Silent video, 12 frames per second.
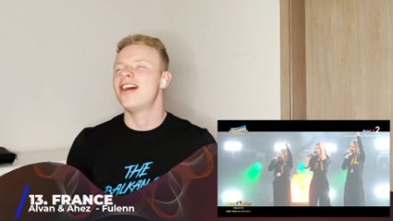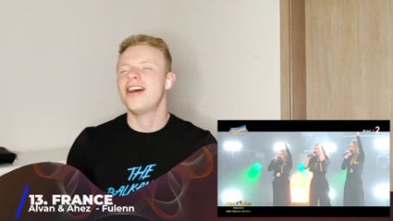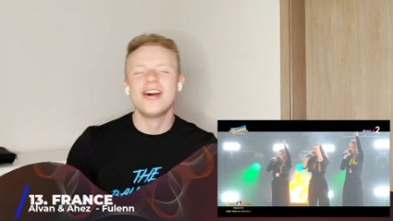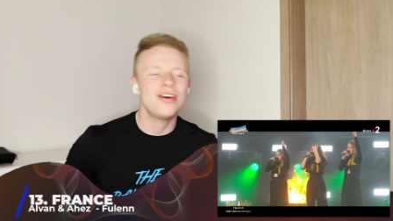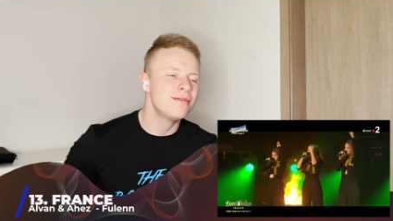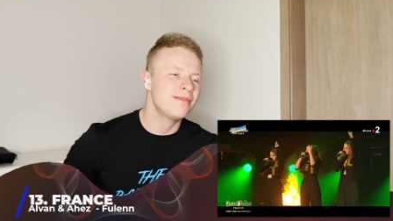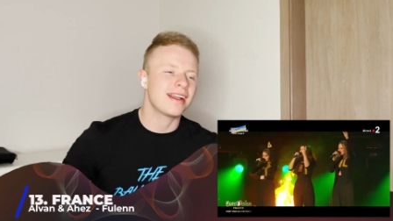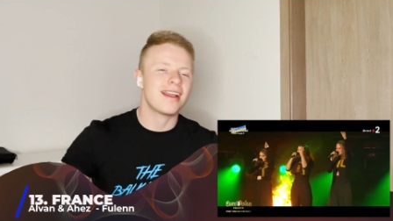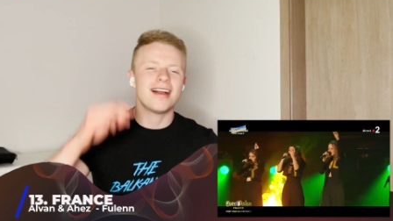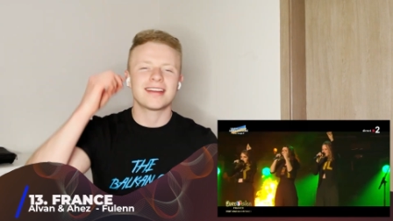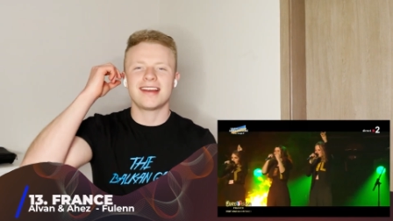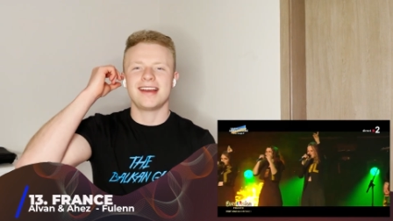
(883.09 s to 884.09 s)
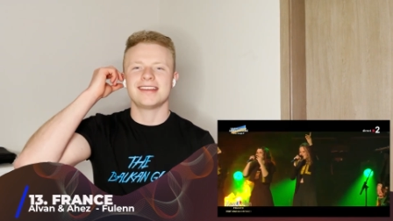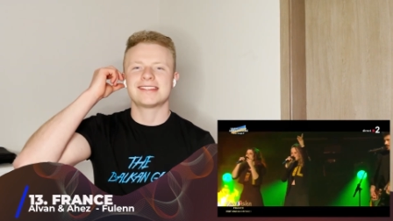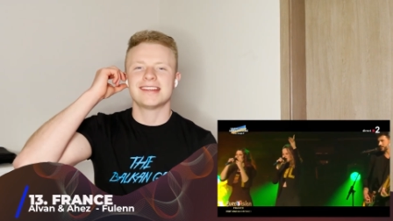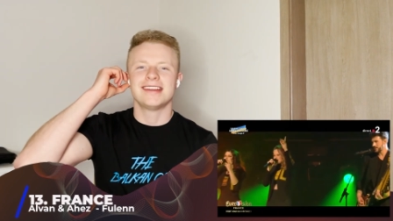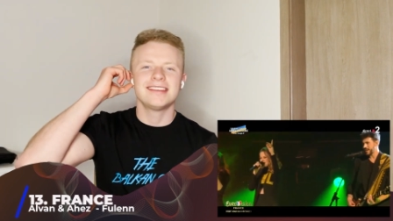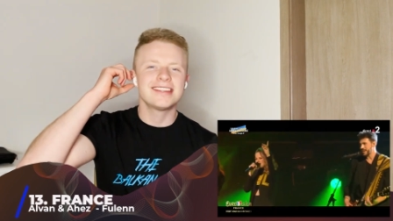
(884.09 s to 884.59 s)
Oh my god, guys,
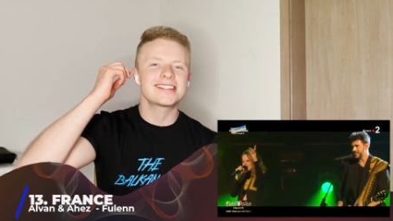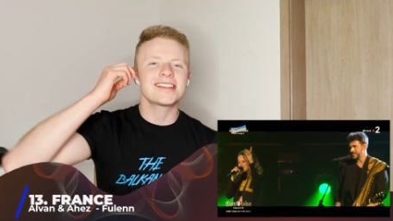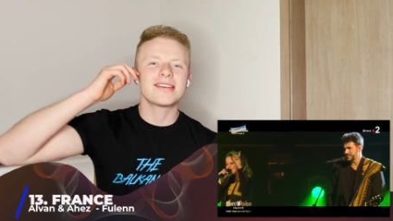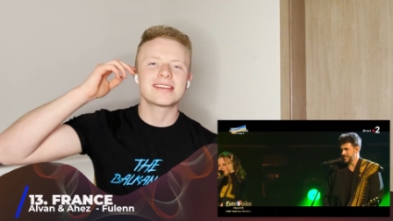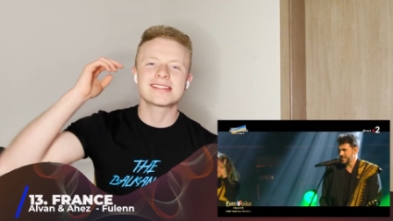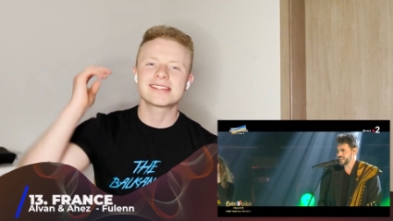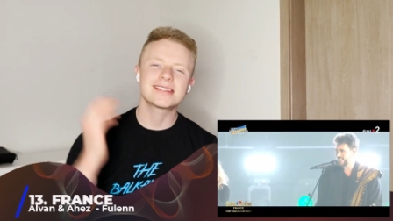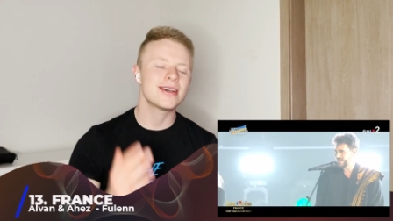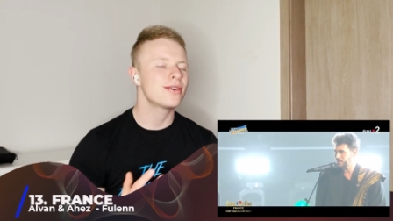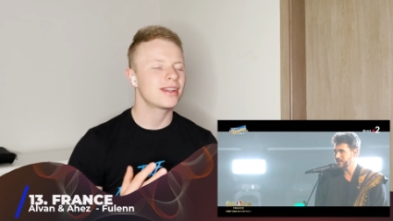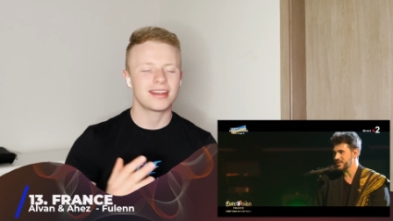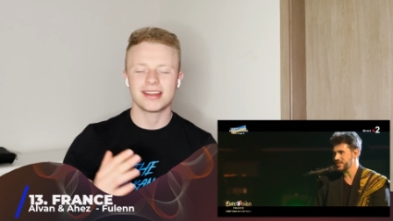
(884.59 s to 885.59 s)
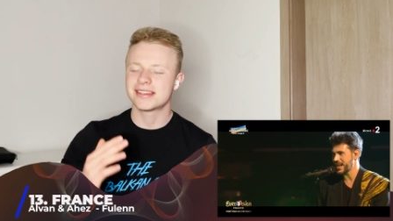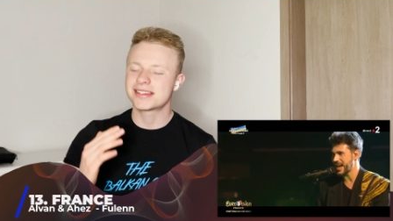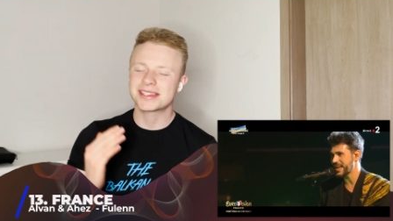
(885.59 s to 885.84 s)
this song is so good. It's